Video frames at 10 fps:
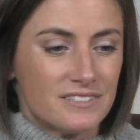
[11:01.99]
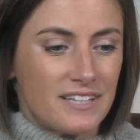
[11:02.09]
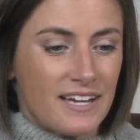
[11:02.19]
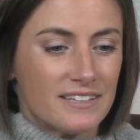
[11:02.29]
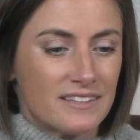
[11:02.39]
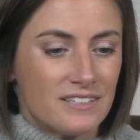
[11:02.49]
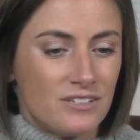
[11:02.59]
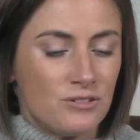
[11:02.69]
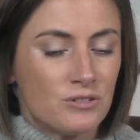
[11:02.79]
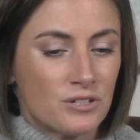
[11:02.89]
that
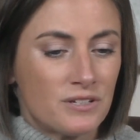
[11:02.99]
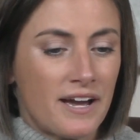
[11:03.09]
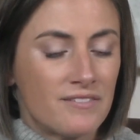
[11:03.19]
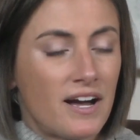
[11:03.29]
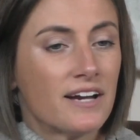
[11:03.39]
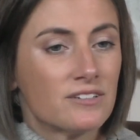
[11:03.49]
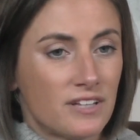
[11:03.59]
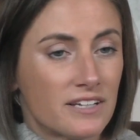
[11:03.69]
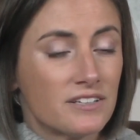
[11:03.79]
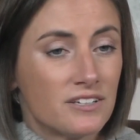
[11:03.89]
you could have a higher
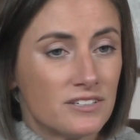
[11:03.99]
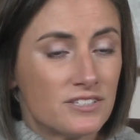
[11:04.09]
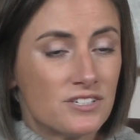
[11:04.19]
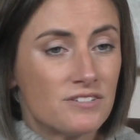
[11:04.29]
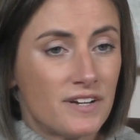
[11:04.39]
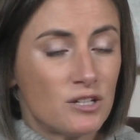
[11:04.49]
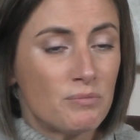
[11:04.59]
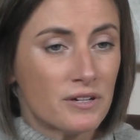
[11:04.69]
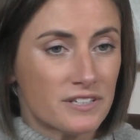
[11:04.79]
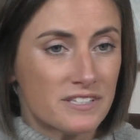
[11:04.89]
likelihood to develop
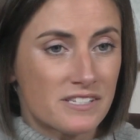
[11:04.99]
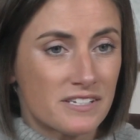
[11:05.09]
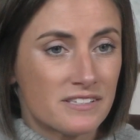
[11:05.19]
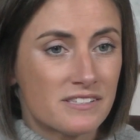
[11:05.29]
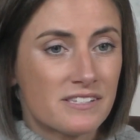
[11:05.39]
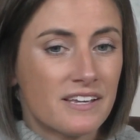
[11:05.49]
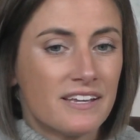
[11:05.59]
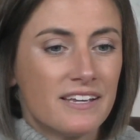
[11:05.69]
Parkinson's,